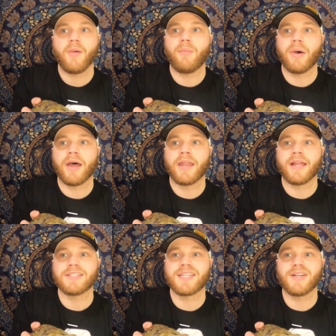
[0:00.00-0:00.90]
But
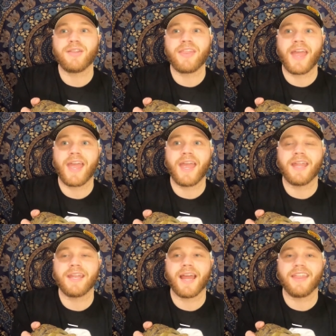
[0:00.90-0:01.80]
until
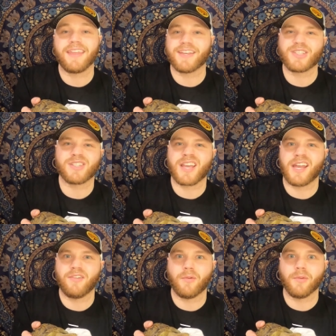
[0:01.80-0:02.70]
then, I think it's just
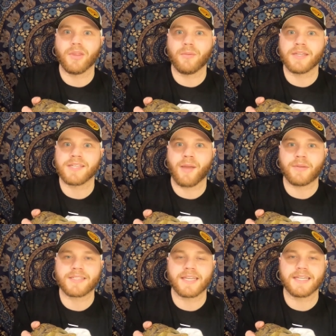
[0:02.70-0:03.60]
kind of a really big
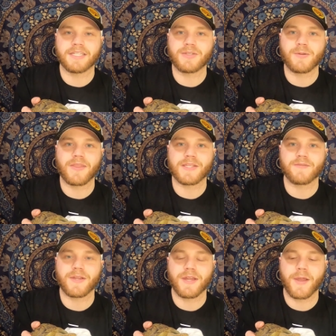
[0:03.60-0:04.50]
topic to get into in this
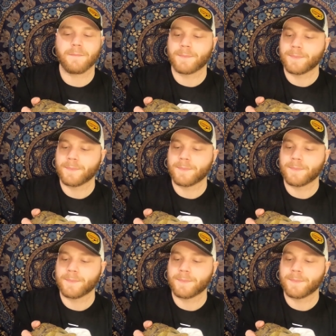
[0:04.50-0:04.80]
video.